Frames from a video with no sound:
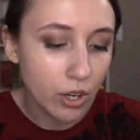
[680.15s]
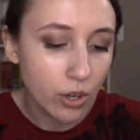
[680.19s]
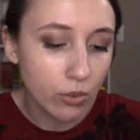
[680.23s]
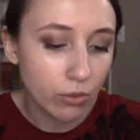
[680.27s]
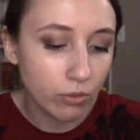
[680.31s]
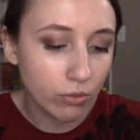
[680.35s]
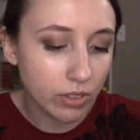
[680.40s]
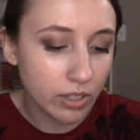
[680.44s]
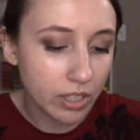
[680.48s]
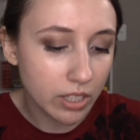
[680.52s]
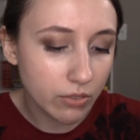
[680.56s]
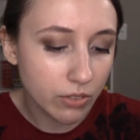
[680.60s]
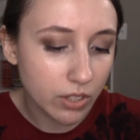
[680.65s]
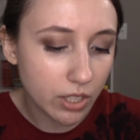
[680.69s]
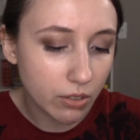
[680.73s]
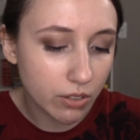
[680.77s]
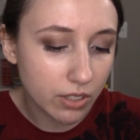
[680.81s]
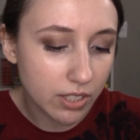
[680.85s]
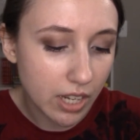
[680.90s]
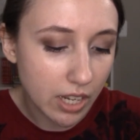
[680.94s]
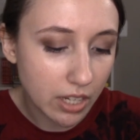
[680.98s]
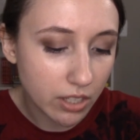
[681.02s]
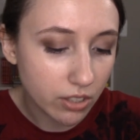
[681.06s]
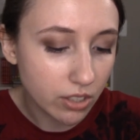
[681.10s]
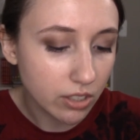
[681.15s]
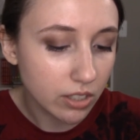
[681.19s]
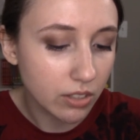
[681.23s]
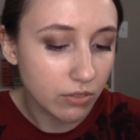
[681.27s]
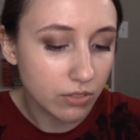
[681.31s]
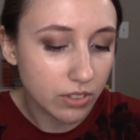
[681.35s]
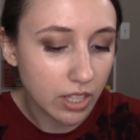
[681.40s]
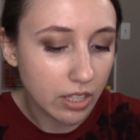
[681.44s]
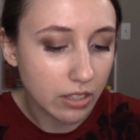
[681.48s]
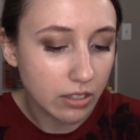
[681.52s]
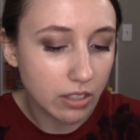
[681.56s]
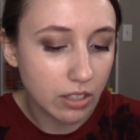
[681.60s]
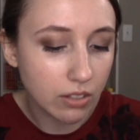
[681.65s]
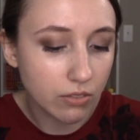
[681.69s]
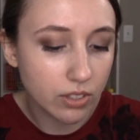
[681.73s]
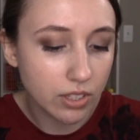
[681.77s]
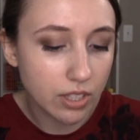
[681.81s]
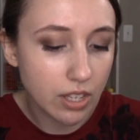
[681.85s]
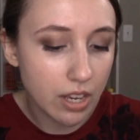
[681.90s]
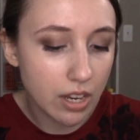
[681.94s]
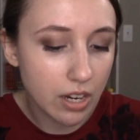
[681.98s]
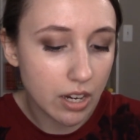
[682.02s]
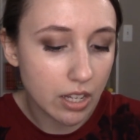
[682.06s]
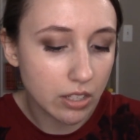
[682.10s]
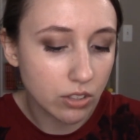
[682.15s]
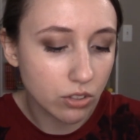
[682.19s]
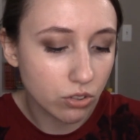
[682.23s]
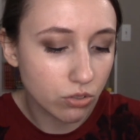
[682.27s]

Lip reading: relieves irritations of sensitive skin and